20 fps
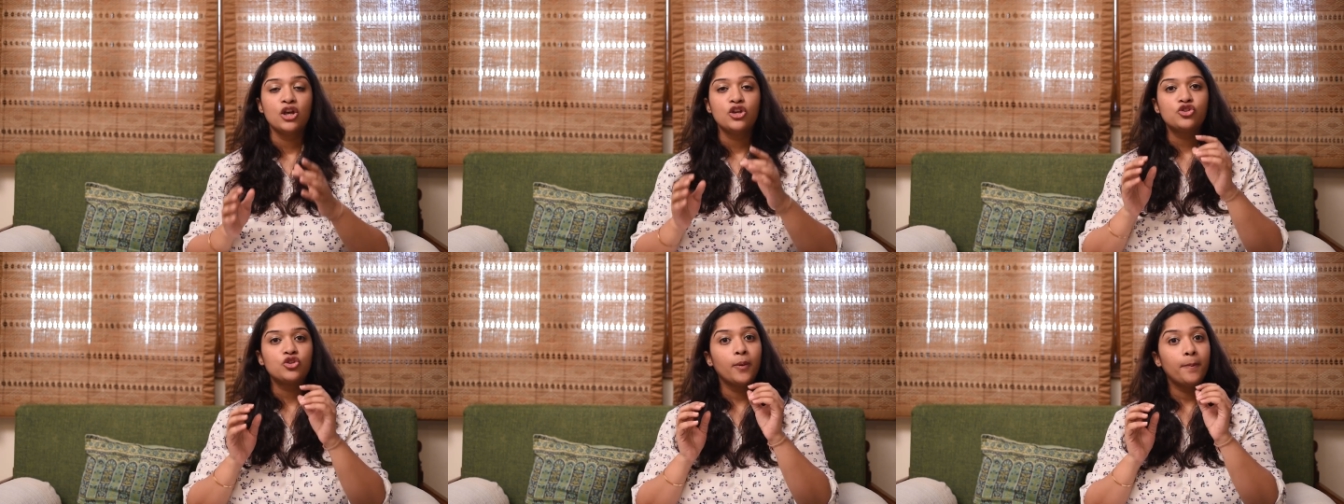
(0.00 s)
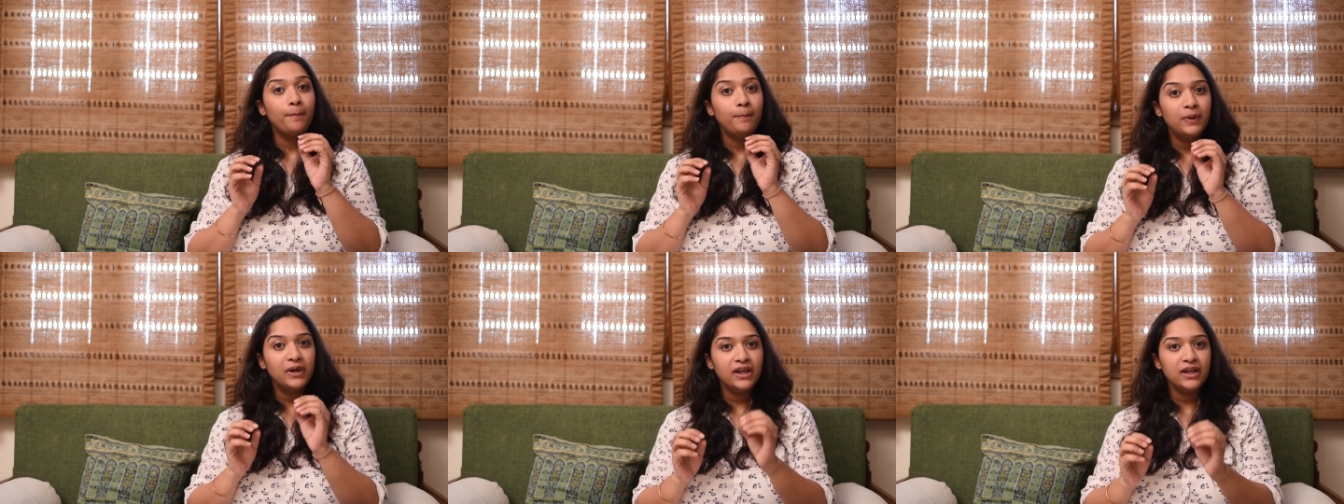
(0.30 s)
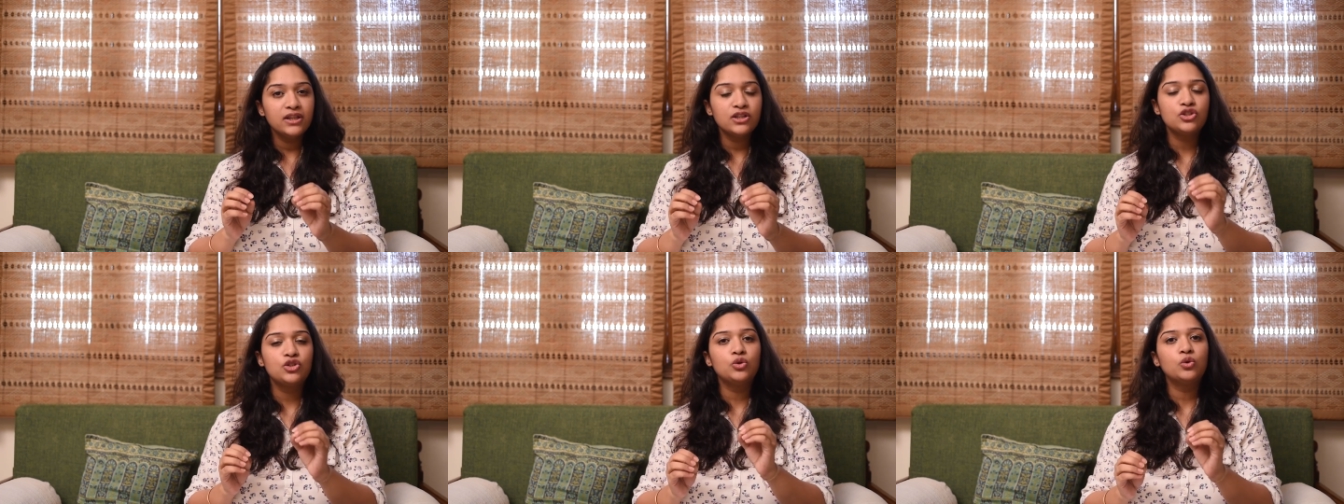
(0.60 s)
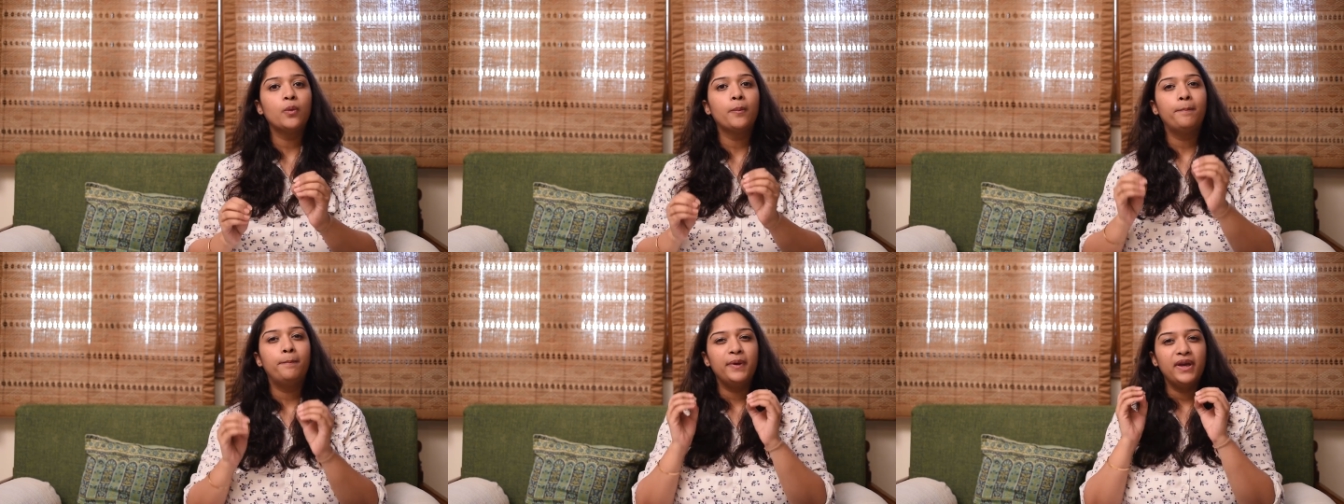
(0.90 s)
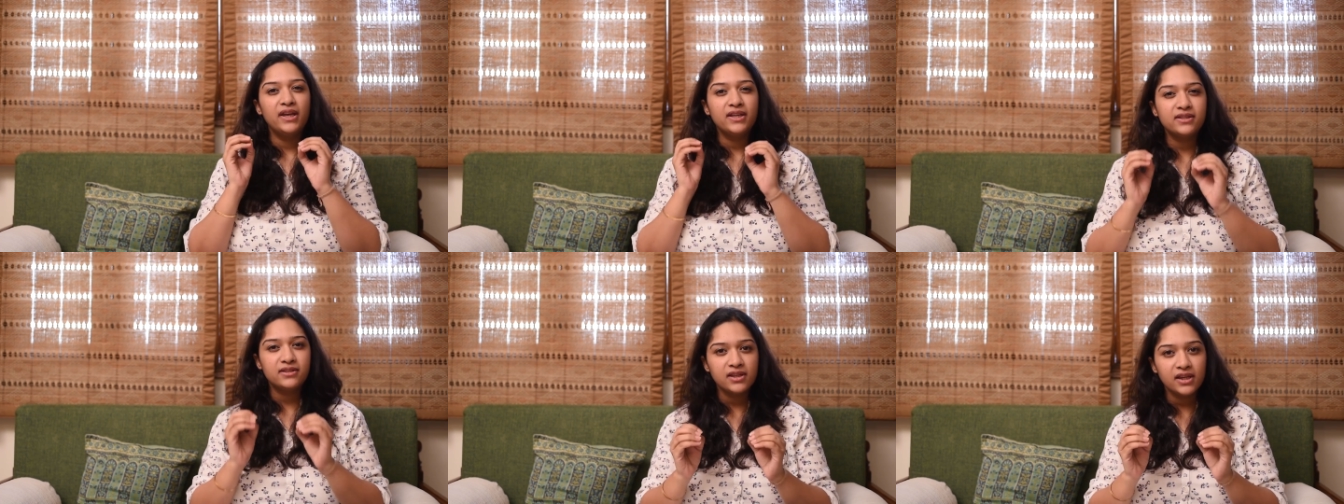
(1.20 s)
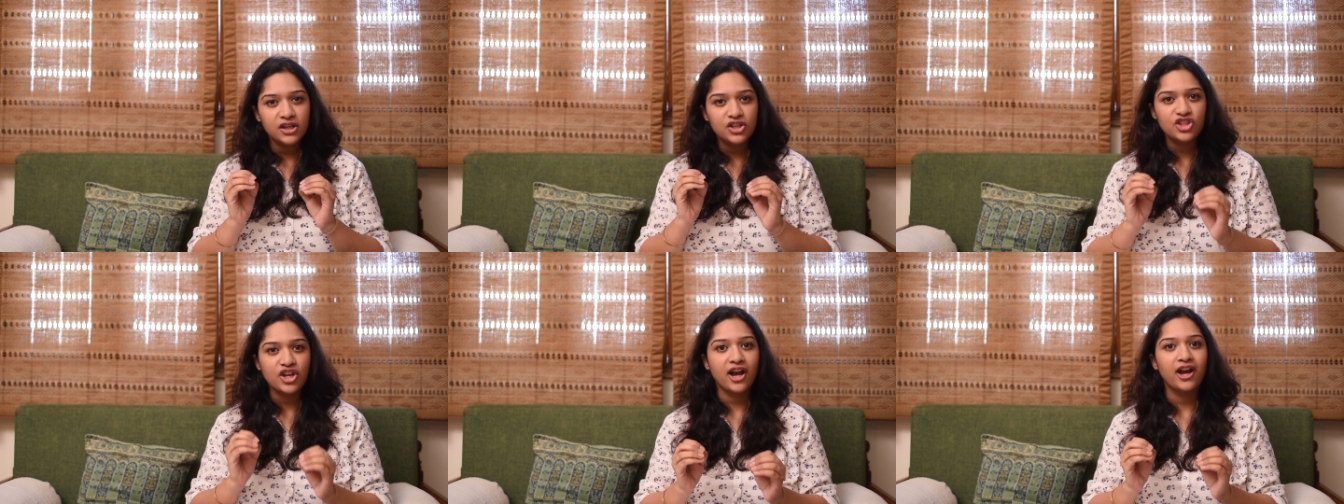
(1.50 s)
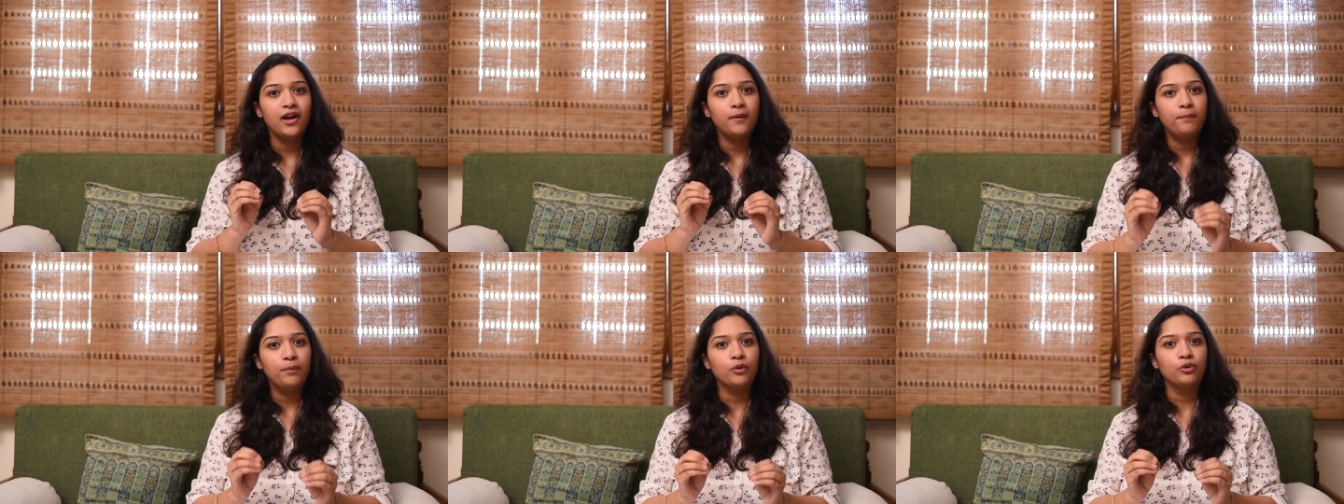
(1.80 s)
So please do basic
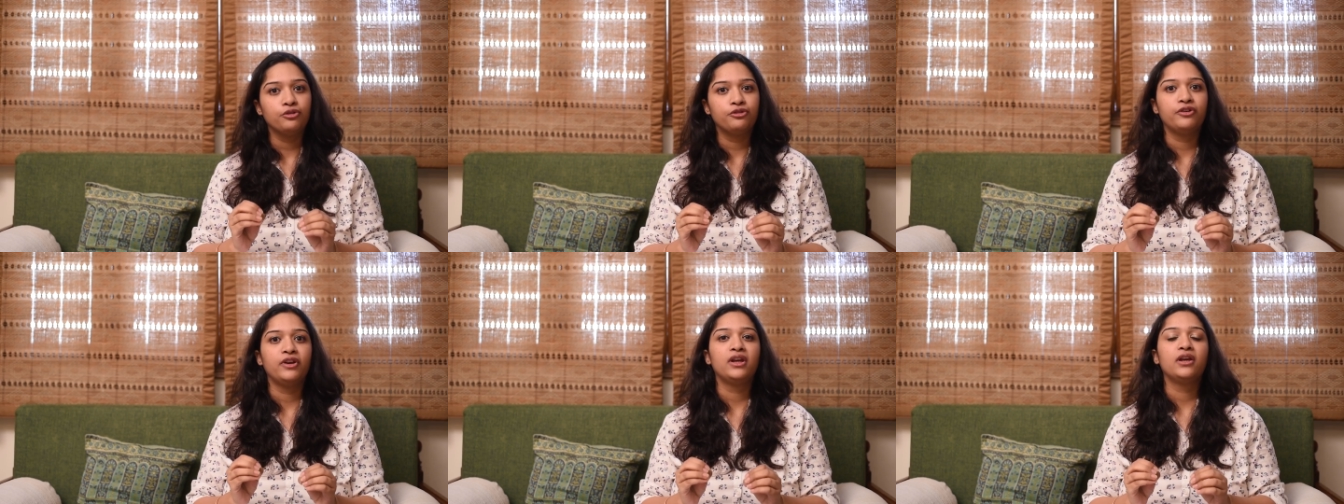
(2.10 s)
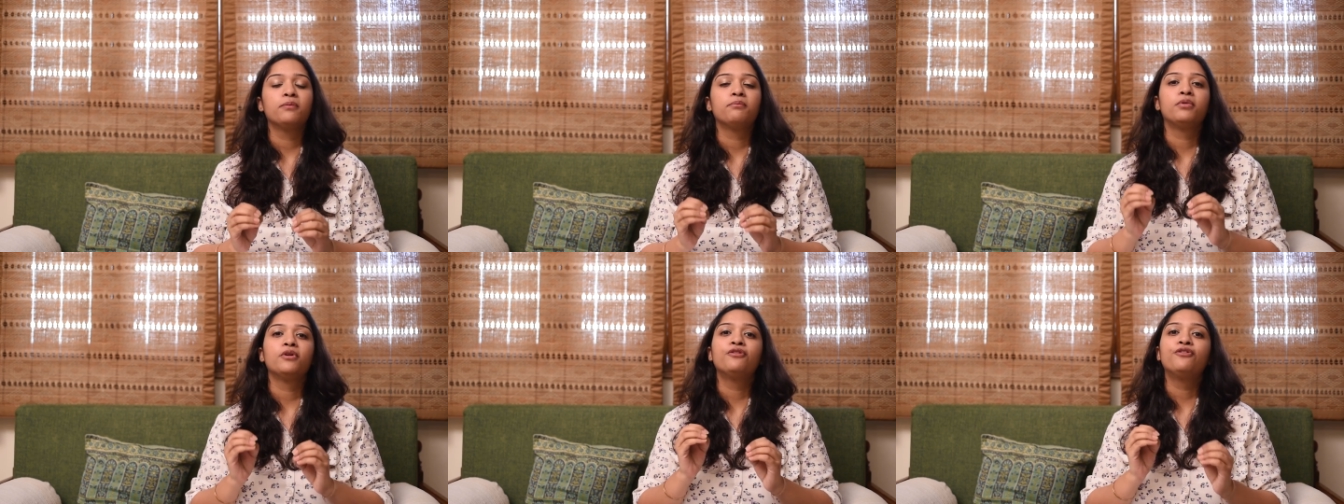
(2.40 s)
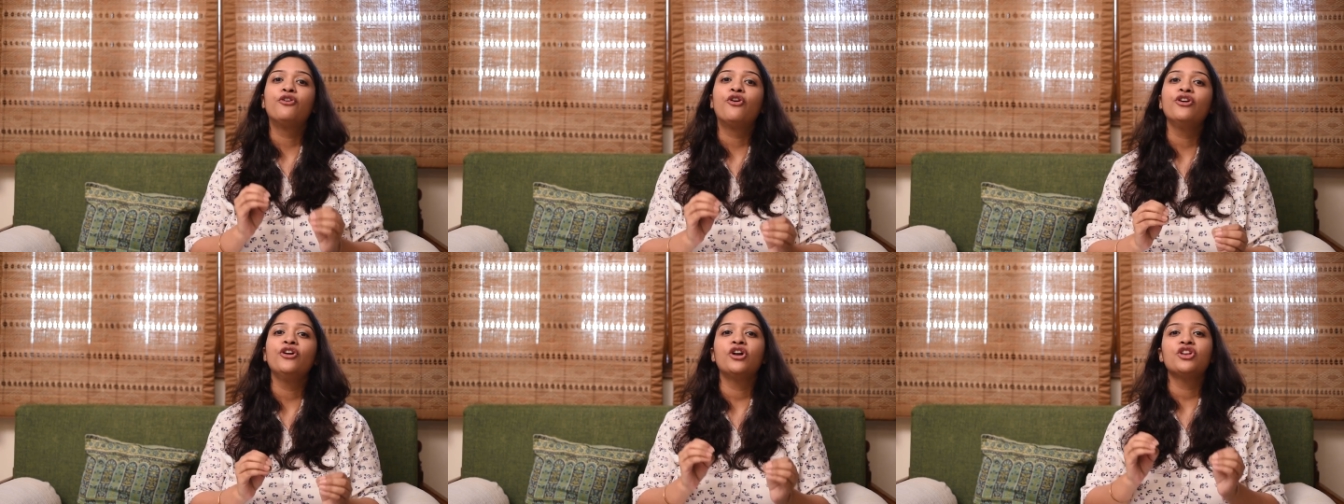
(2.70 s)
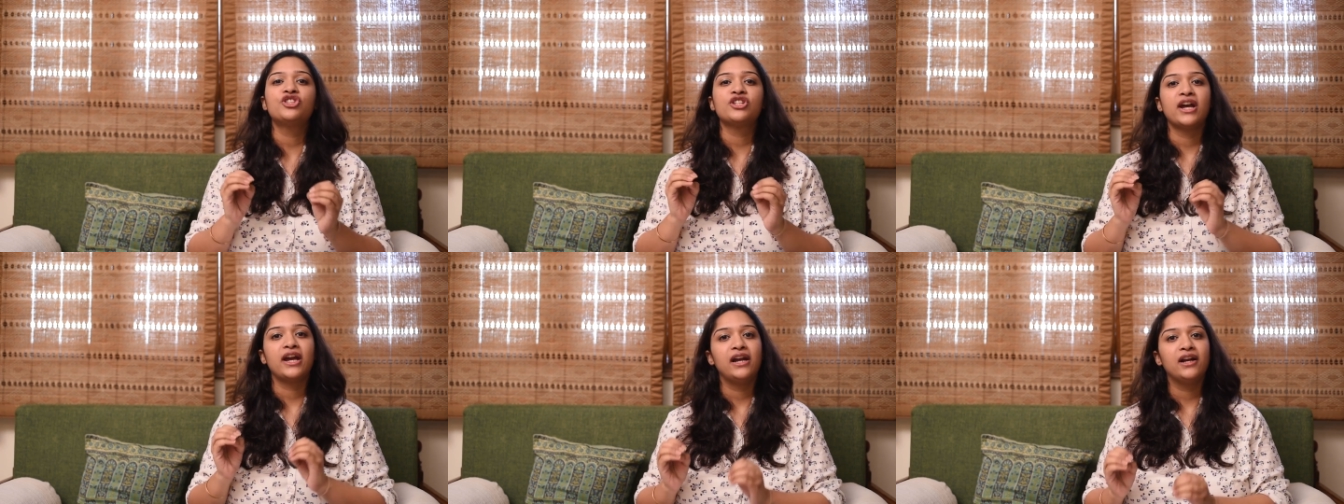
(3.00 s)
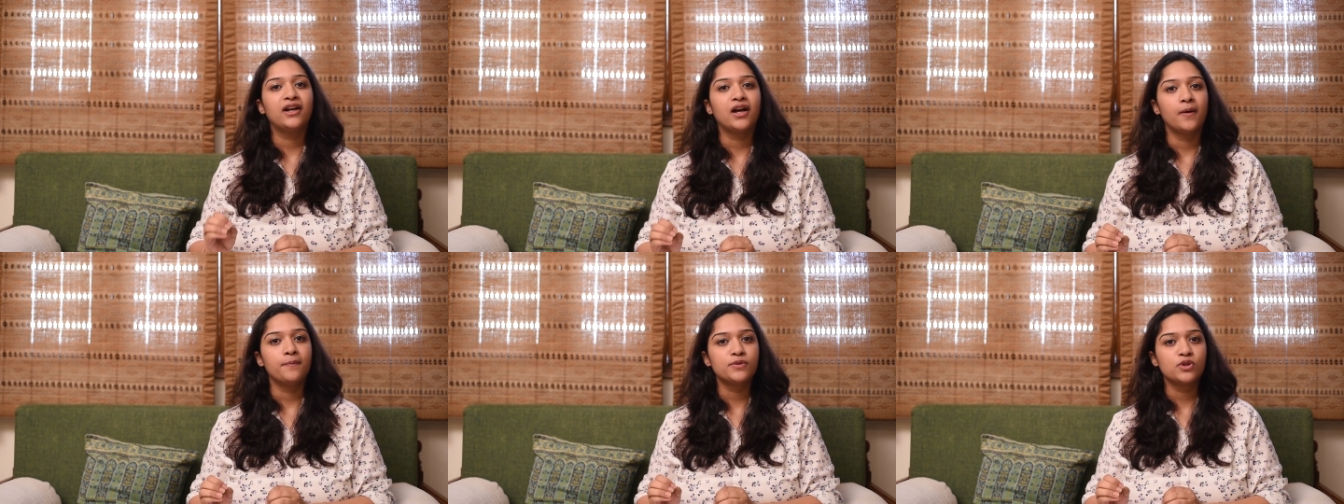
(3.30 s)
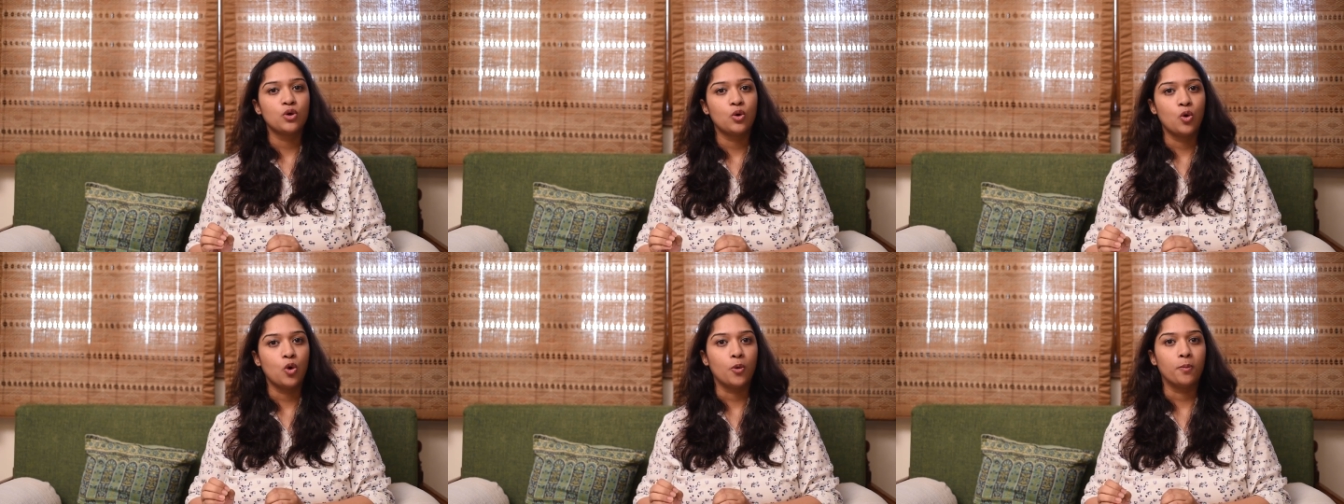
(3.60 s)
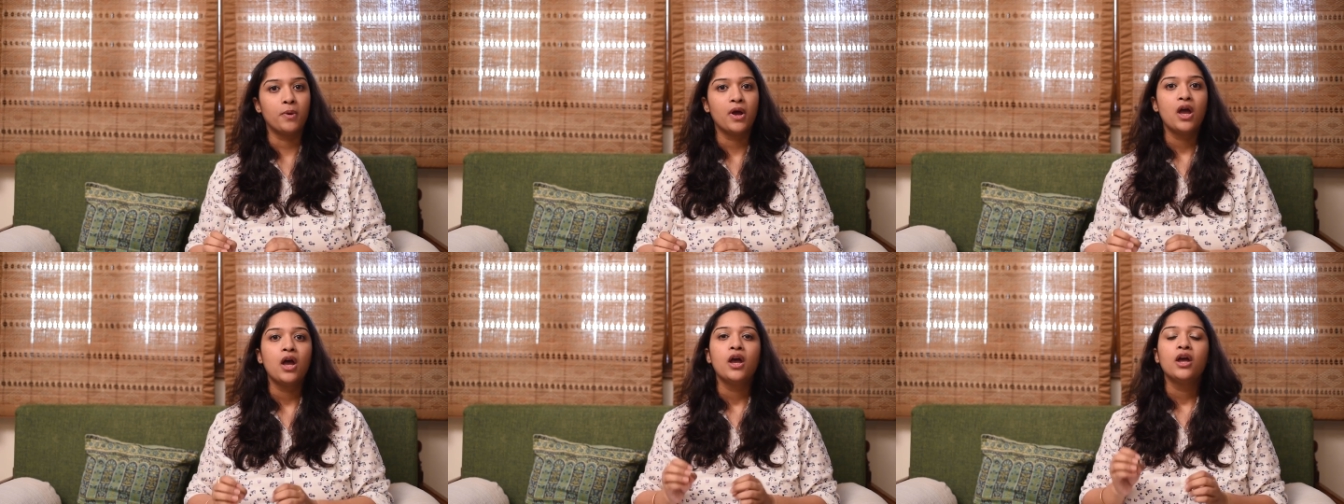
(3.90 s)
child-proofing before your child comes home.